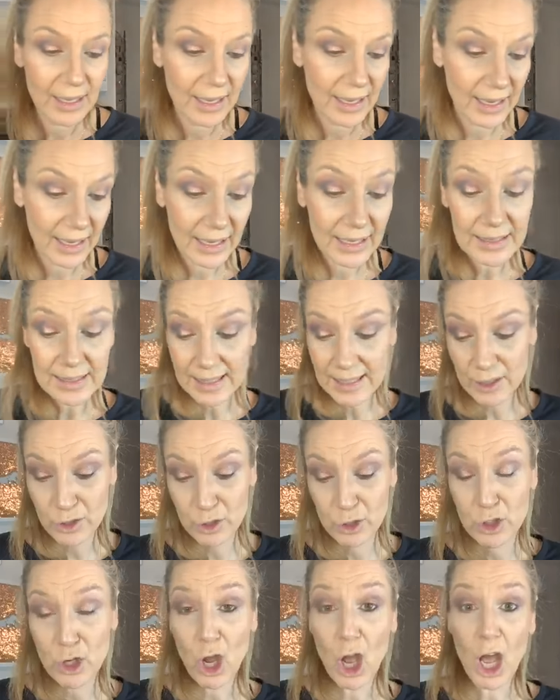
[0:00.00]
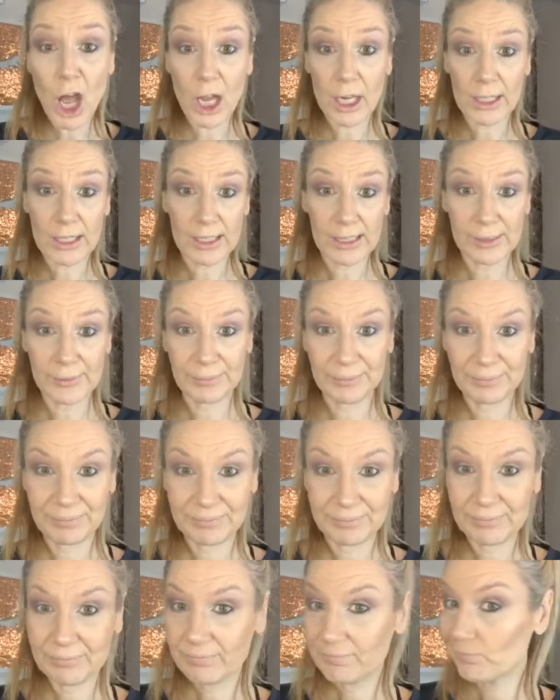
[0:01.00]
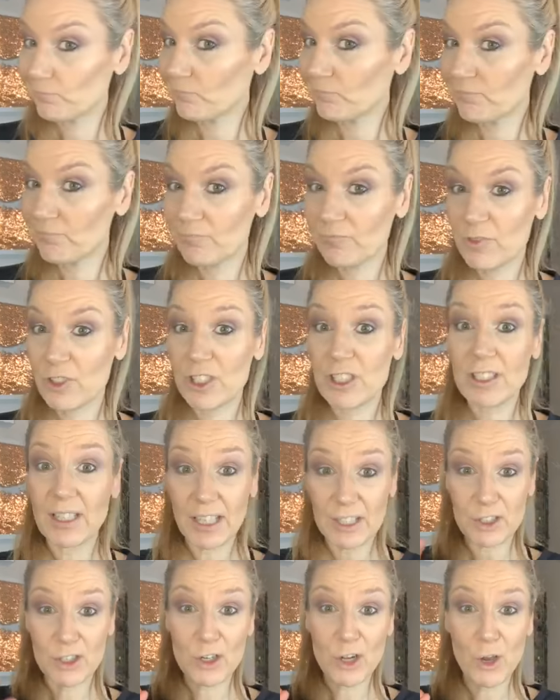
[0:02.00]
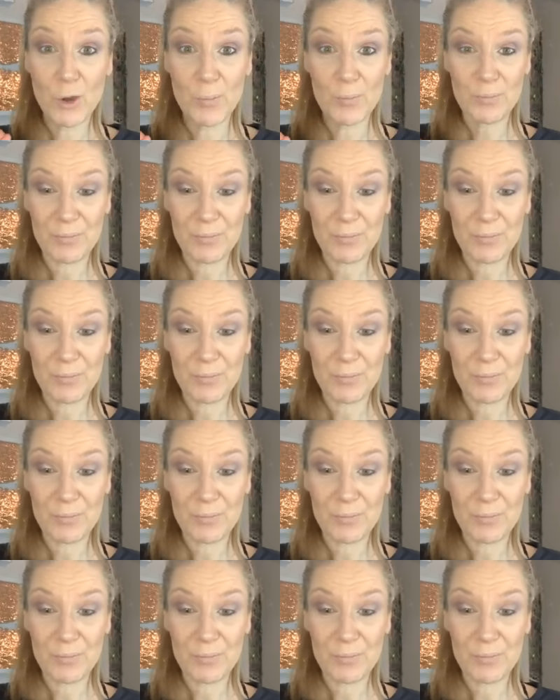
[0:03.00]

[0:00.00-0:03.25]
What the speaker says: It is dark. Just to let you know.